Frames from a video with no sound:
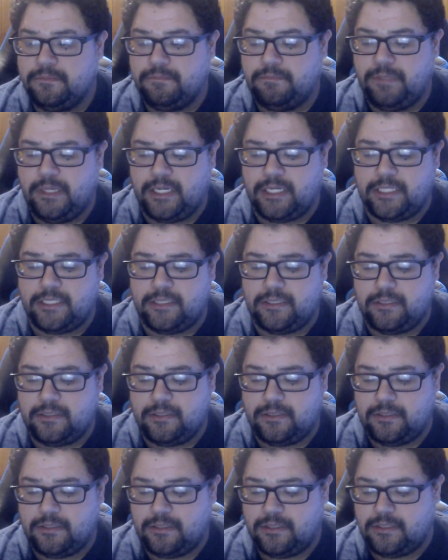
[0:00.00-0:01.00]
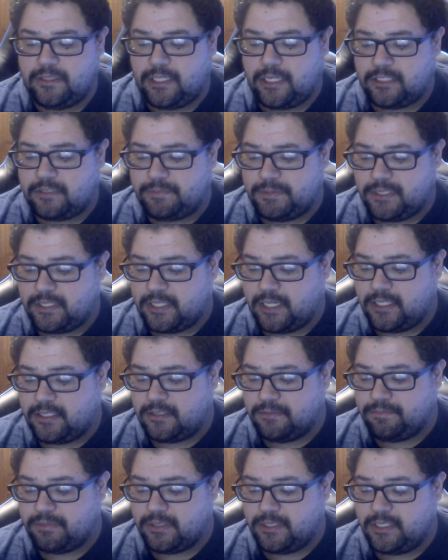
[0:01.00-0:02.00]
but that's besides the
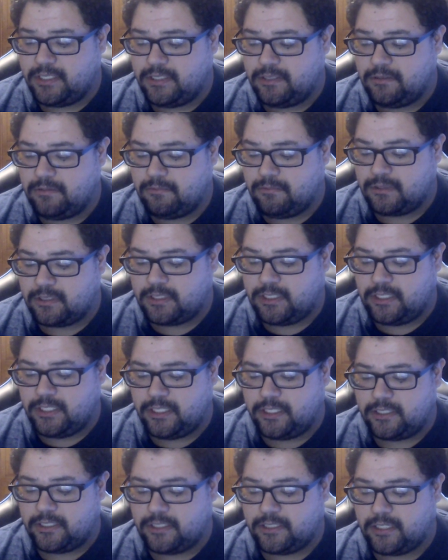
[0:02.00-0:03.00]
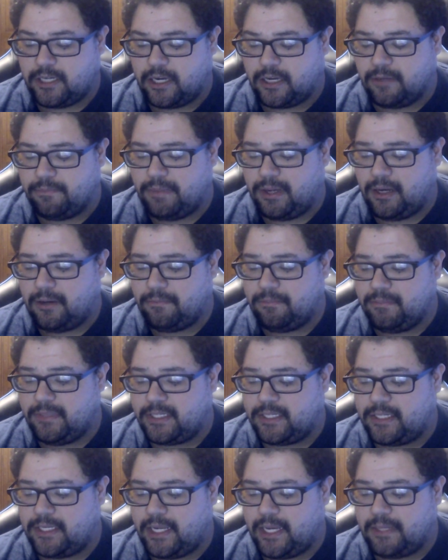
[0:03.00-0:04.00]
point. We're here to talk about
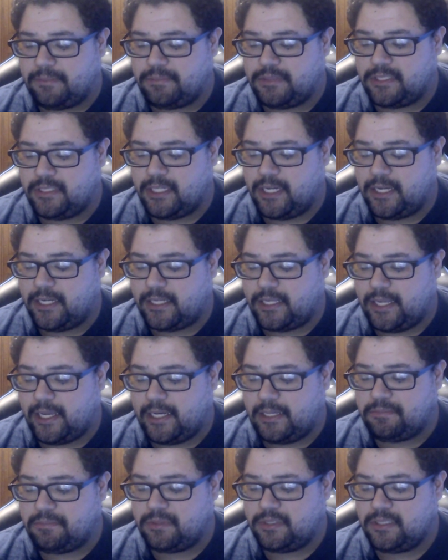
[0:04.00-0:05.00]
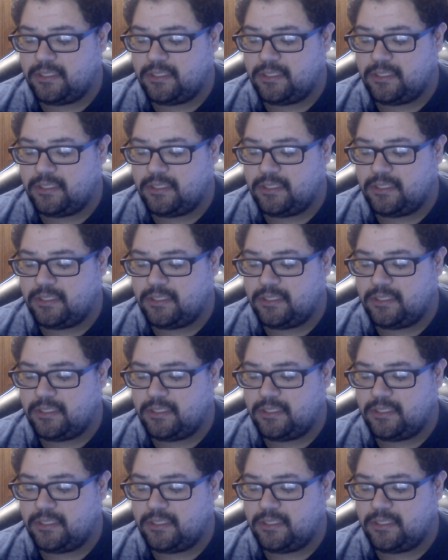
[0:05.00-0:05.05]
mid caps and high caps.